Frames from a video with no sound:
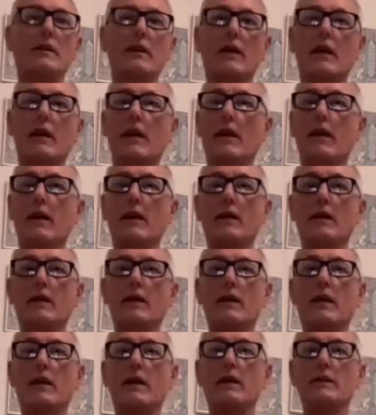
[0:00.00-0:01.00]

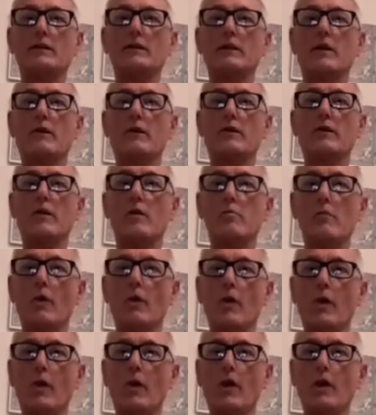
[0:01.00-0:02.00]
And so the
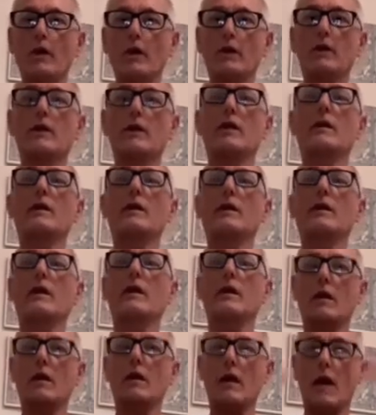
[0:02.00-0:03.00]
more
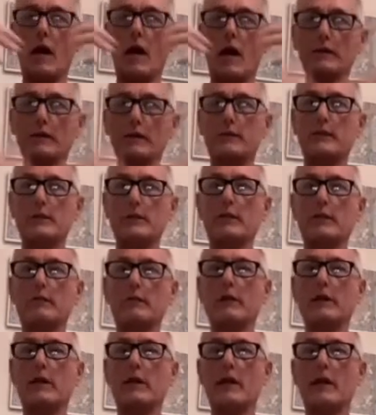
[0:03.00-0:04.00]
oxygen
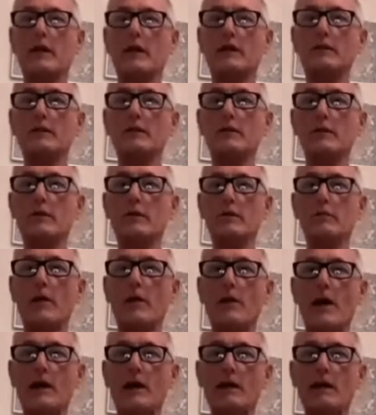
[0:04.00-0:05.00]
we get into the
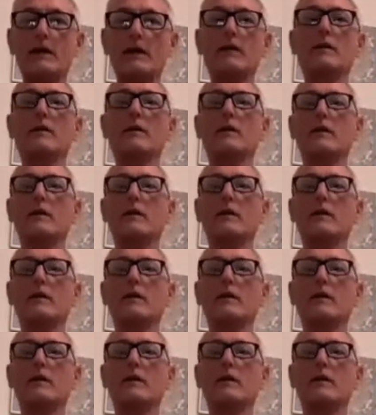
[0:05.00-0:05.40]
body,